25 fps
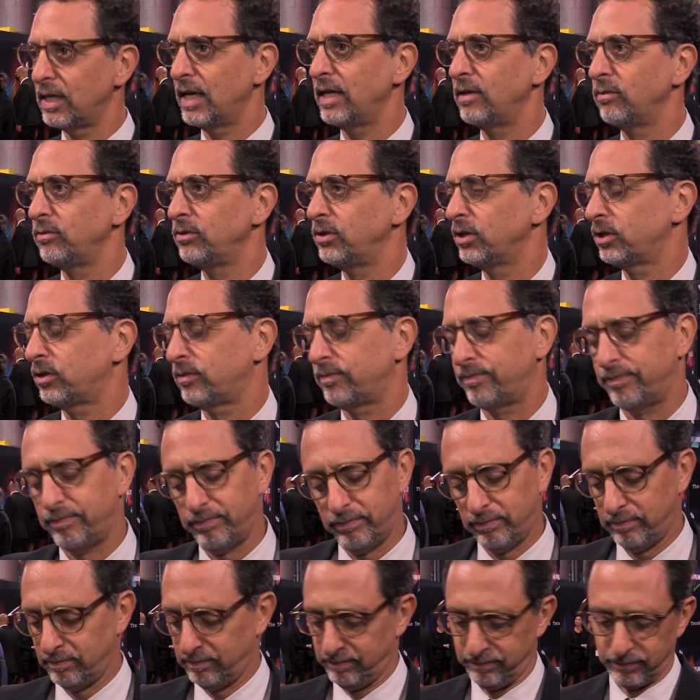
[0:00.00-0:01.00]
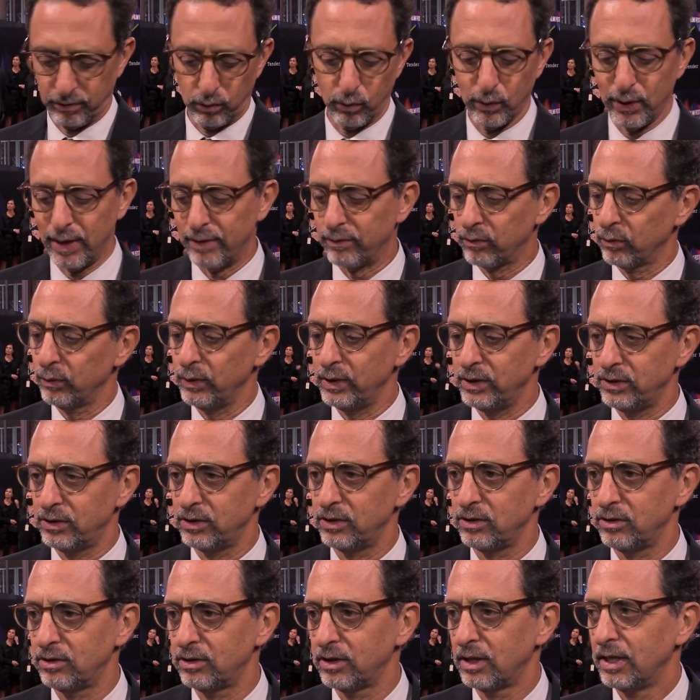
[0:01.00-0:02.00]
and just for whatever
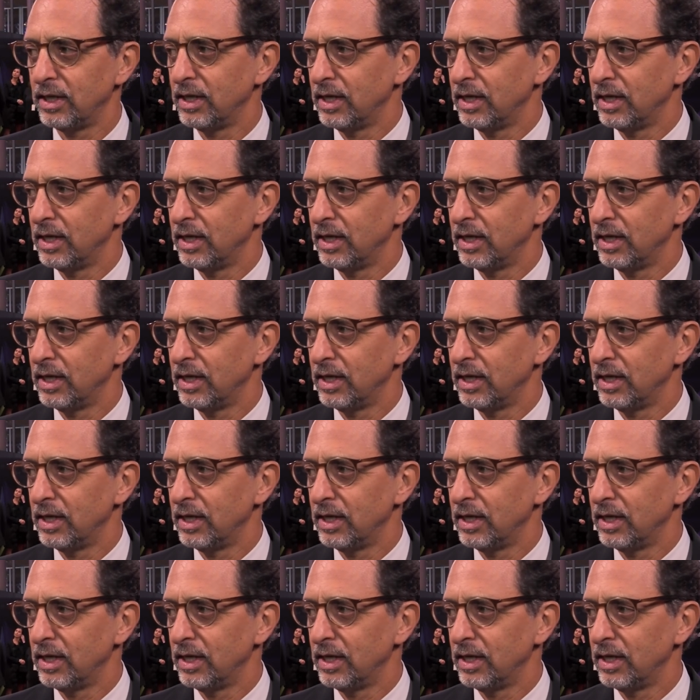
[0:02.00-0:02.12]
reasons